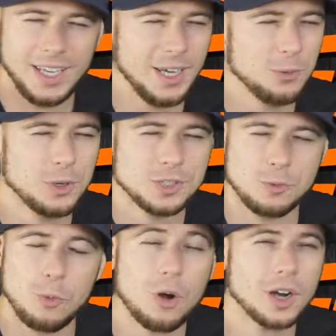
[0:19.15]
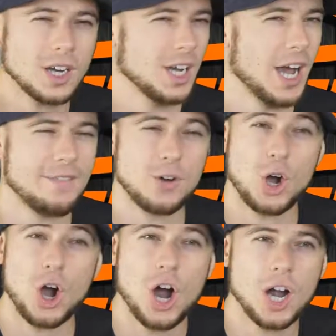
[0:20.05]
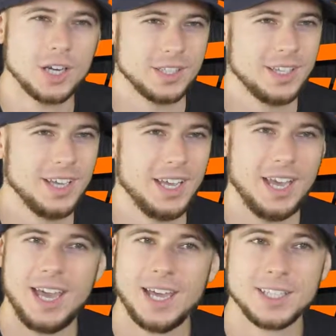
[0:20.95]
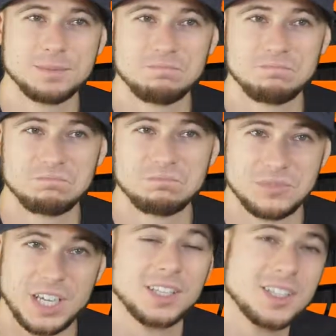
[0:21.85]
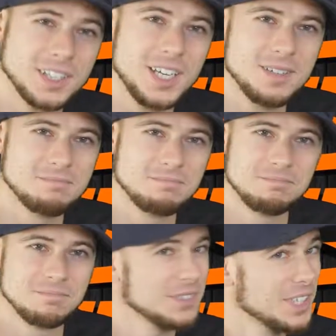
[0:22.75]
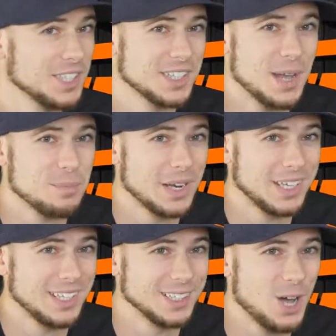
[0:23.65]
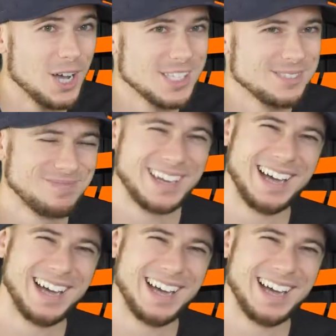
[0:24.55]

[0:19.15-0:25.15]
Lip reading: It was work of art, and technically, they did not break any laws.